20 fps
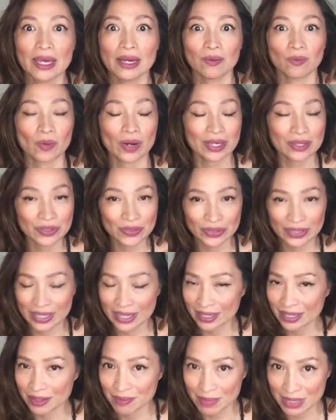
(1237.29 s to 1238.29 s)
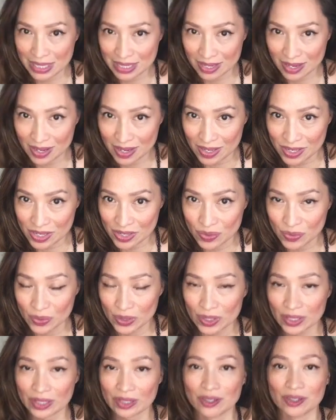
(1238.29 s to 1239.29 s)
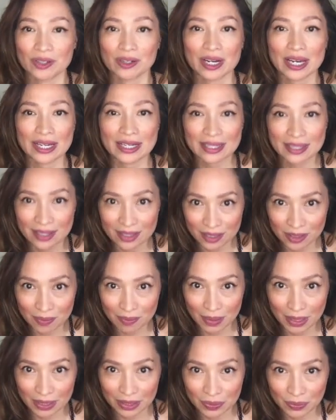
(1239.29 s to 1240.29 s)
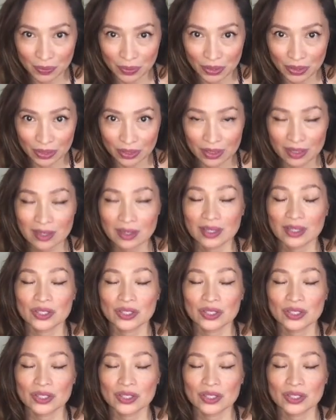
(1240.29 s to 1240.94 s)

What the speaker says: when you're getting massage work or any other body work.